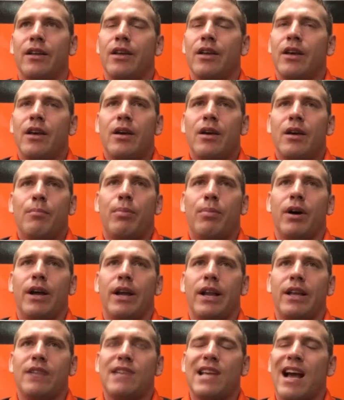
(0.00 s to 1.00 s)
but
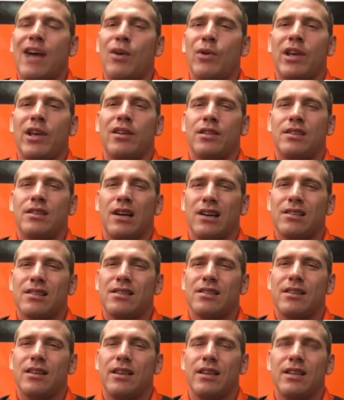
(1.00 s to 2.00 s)
it's how he
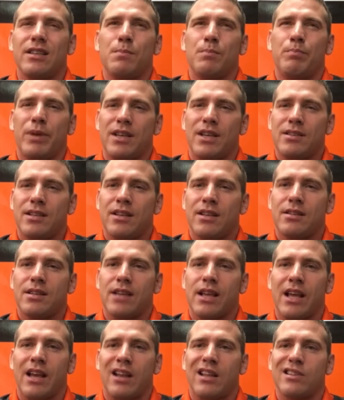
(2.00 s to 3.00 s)
conducts his business
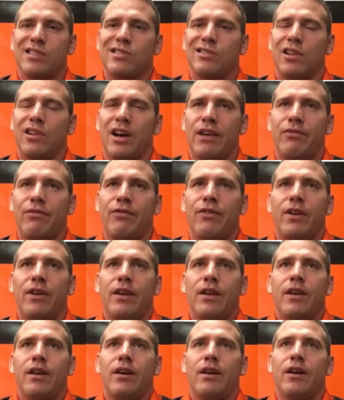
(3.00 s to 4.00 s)
and his life.
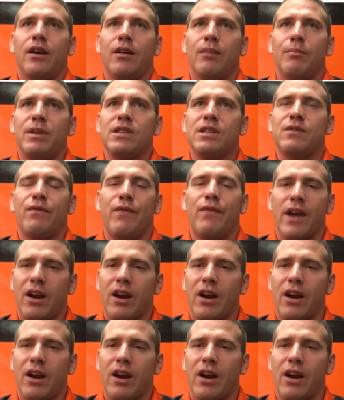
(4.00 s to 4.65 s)
He's very